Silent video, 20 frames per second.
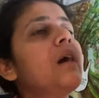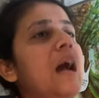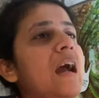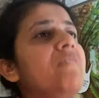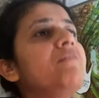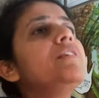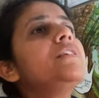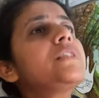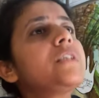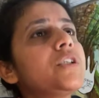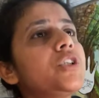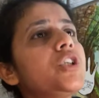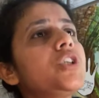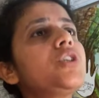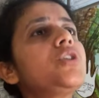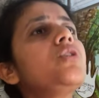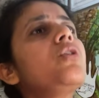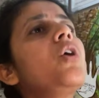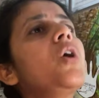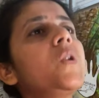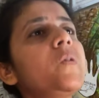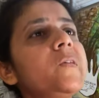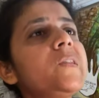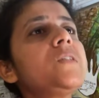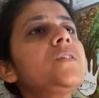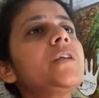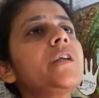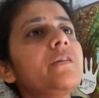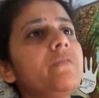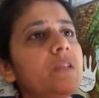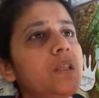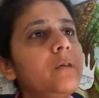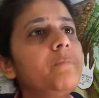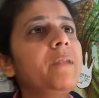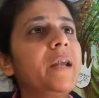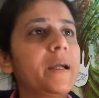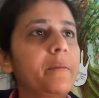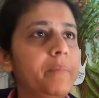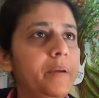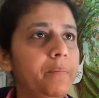I will suggest you always stick with the
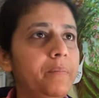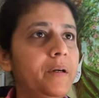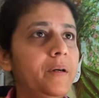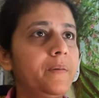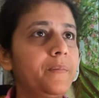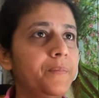black pepper.